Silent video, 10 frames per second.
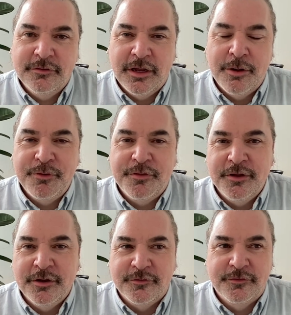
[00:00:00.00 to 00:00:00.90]

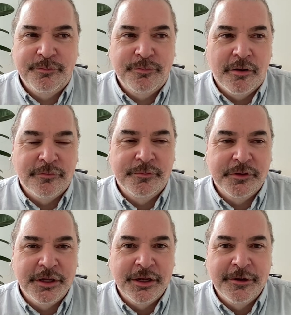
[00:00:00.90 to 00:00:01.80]
empathy is
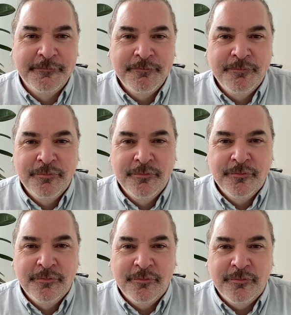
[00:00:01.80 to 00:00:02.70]
probably,
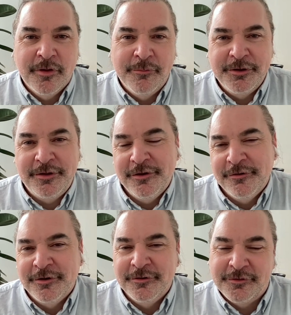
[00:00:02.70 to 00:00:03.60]

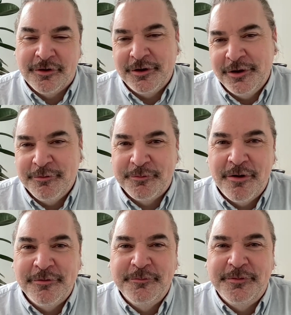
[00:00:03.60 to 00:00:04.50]
Kieran Donahue would
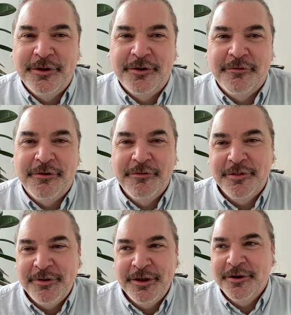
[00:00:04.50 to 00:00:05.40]
probably agree
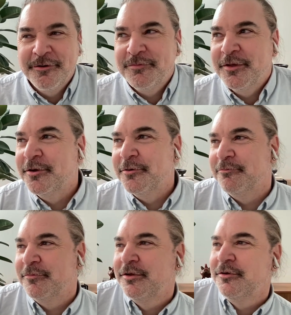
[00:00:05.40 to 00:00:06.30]
with me here.
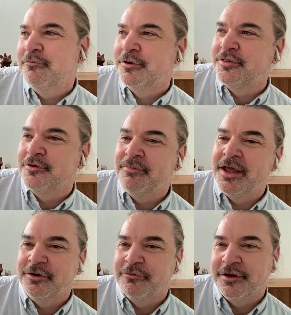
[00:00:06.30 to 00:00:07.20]
One of the
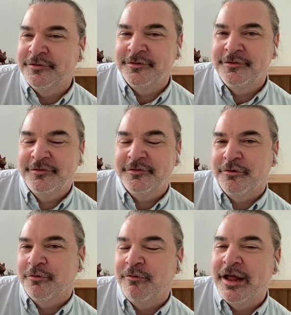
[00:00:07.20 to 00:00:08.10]
main reasons
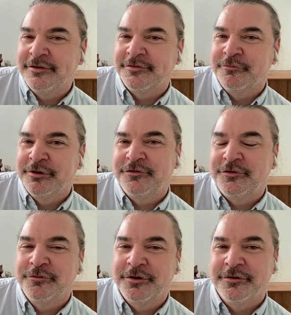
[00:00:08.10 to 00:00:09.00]
or ways in which
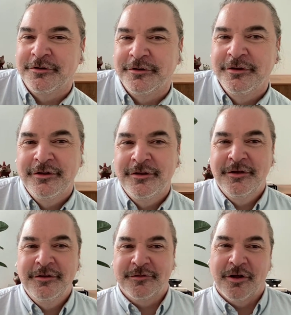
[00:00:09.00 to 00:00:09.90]
you can
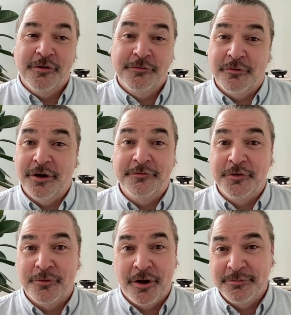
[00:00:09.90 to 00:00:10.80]
solve quite a
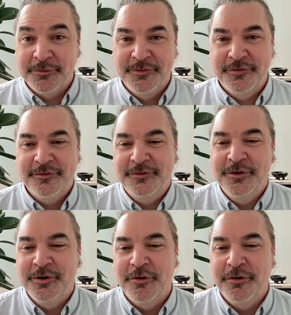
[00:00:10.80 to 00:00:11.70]
few problems,
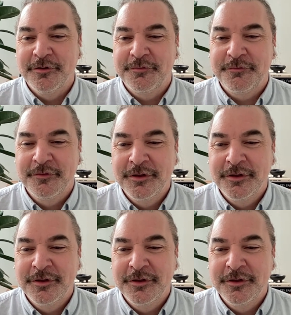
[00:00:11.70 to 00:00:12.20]
if